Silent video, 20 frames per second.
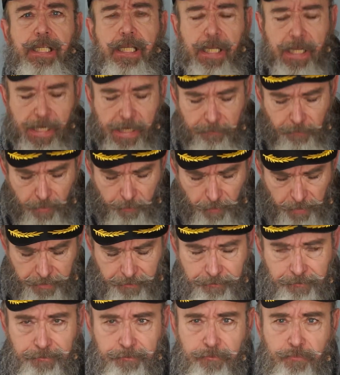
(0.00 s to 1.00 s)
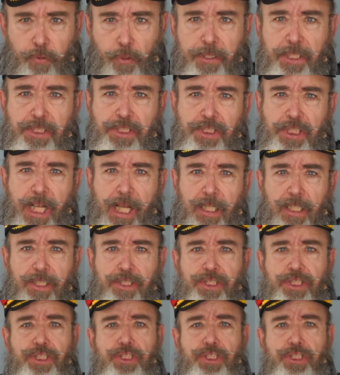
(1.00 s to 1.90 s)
Everyone, for this challenge,